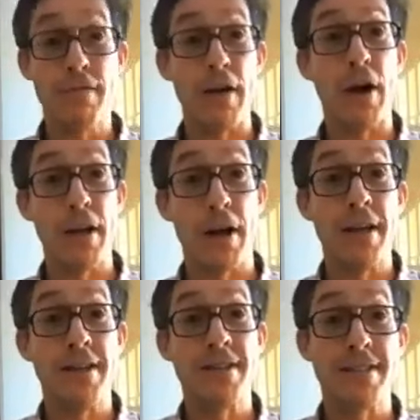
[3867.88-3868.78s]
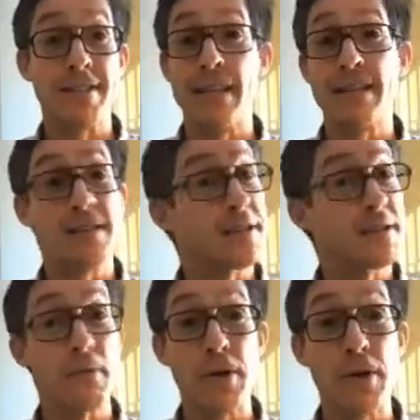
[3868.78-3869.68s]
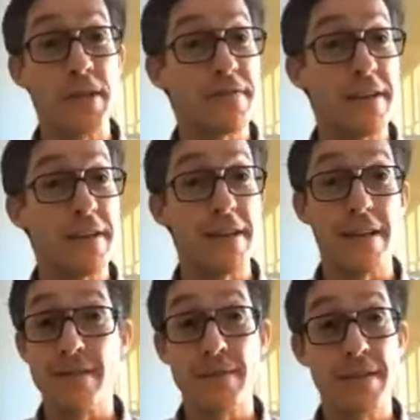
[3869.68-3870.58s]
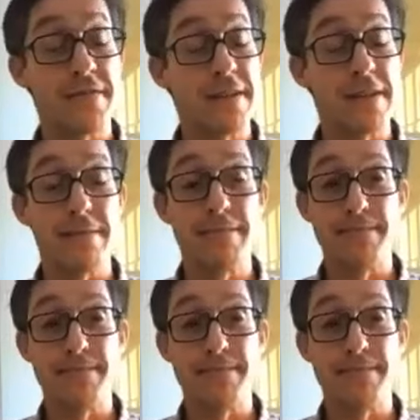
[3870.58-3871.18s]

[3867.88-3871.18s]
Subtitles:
I understand. It's the worst feeling. It's the worst feeling.